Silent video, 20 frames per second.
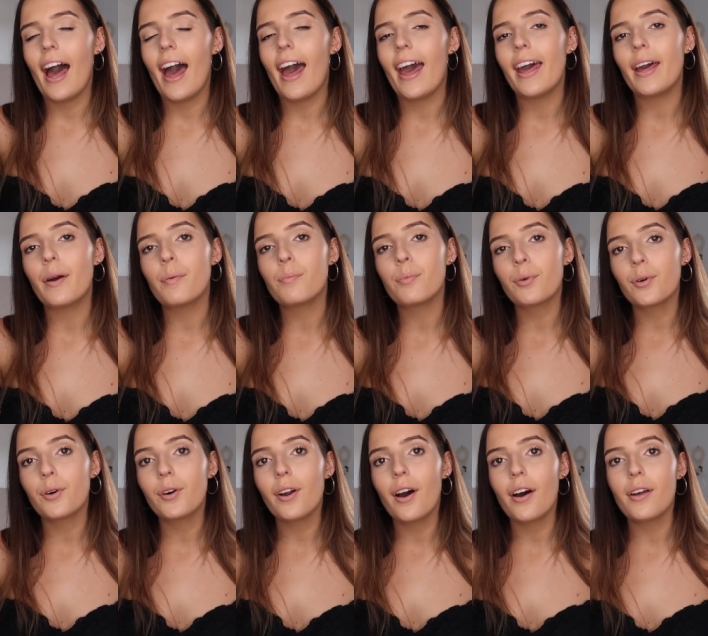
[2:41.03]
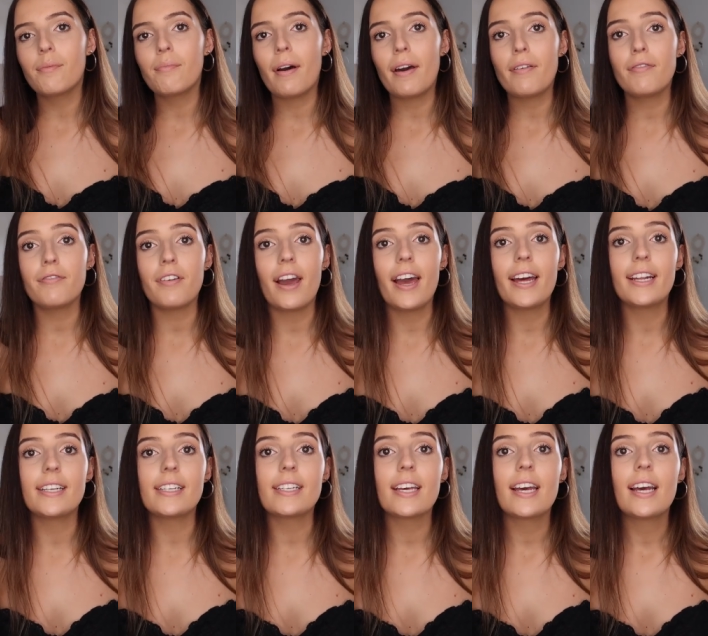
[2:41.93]
I brought on my
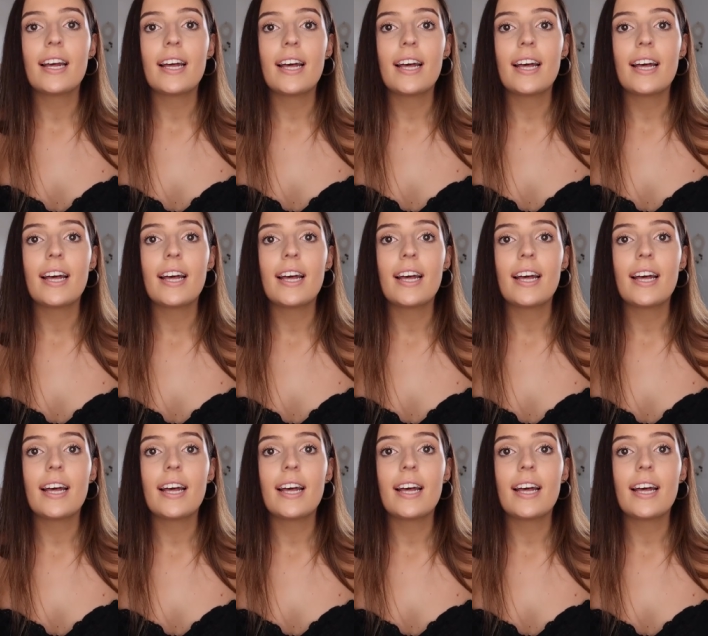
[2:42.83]
friend